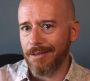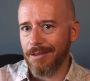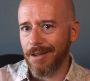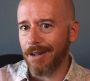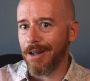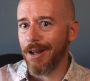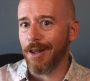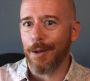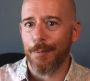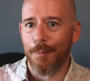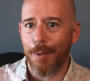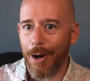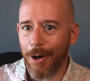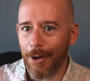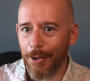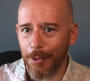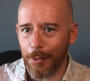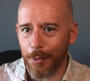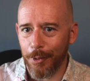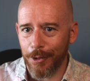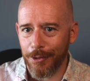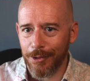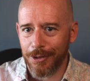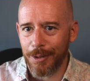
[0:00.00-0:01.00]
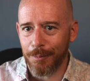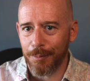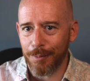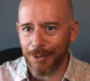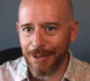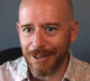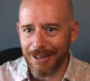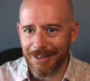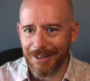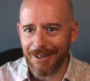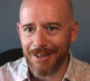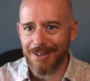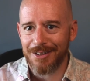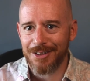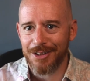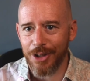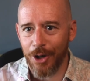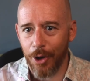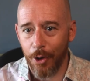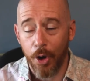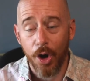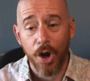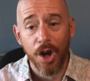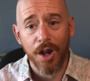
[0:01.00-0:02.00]
another part of the world completely.
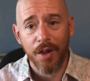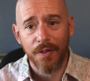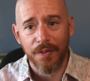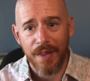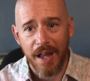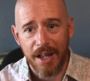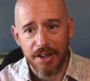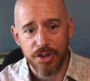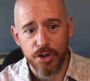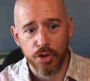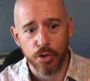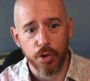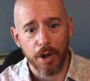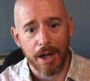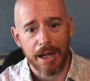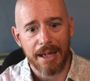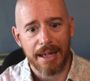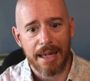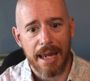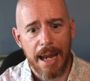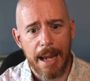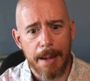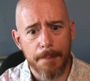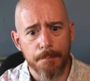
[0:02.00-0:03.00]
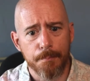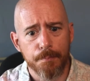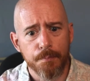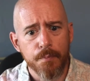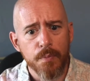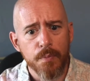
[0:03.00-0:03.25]
So that's a great game.